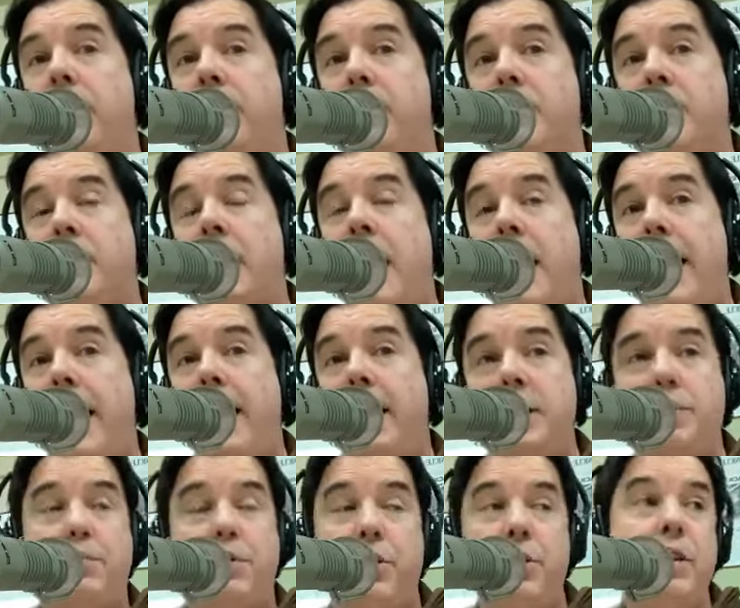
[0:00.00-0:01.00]
this guy
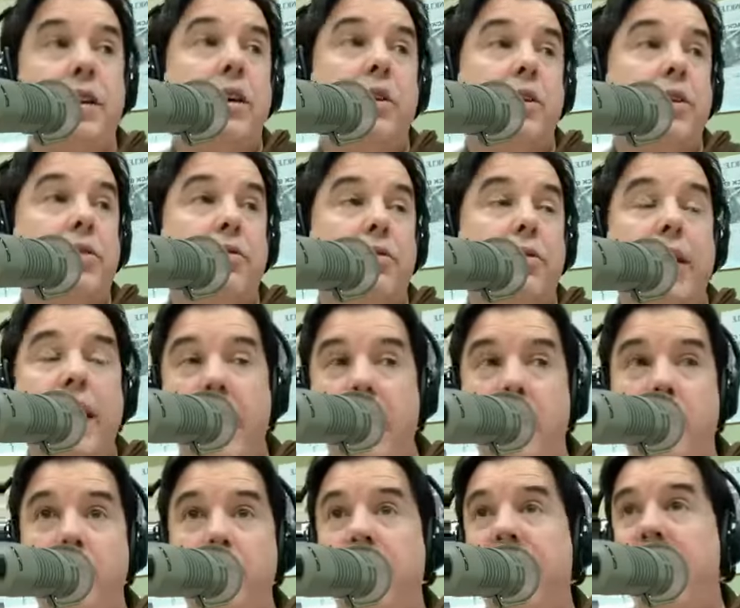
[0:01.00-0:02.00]
is putting her through
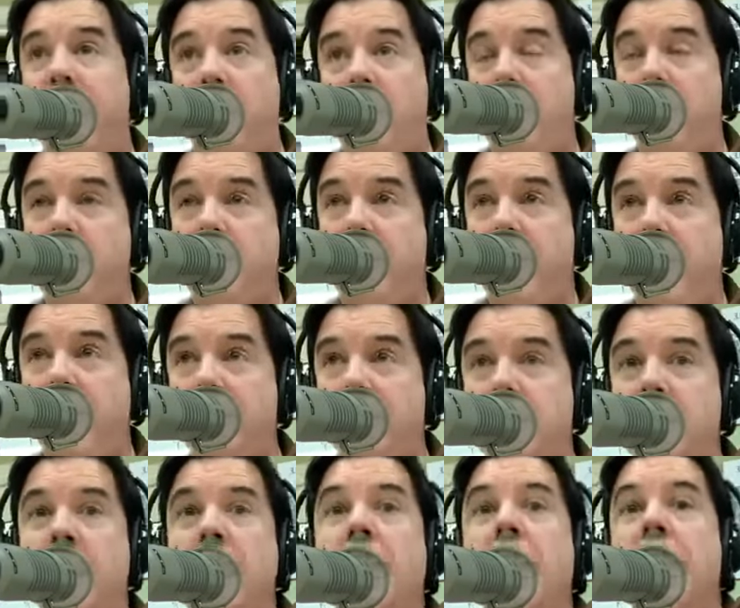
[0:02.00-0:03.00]
hell with 400 kids.